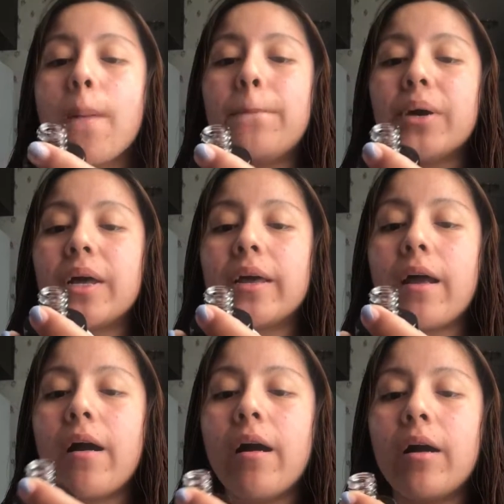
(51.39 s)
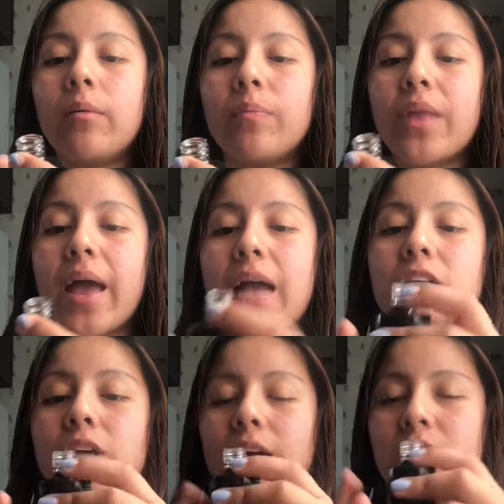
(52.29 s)
but um i
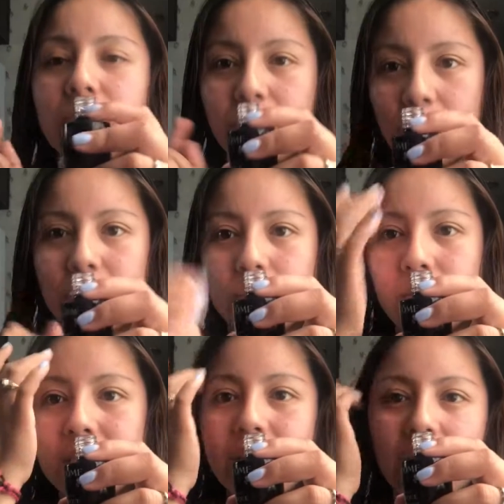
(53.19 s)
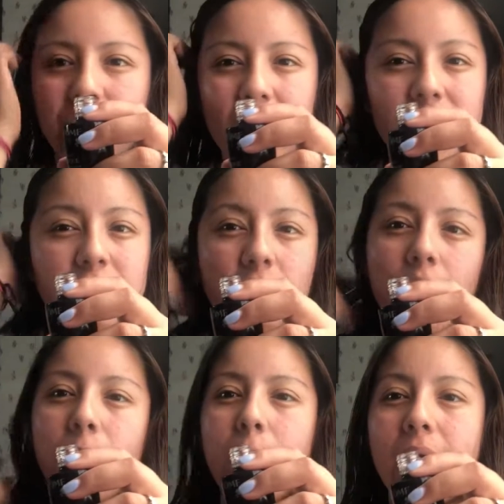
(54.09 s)
actually got this for christmas and if you guys
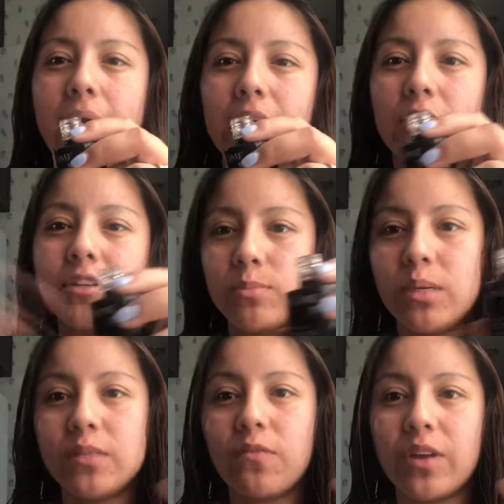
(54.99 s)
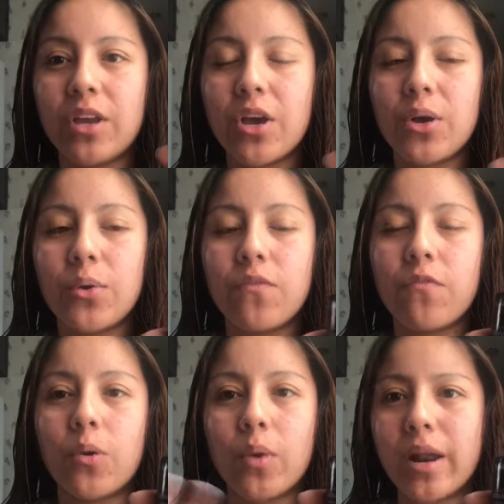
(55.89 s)
saw my christmas video
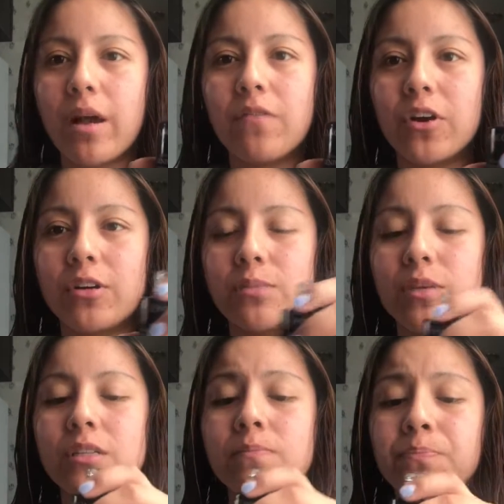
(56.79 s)
for what i got for christmas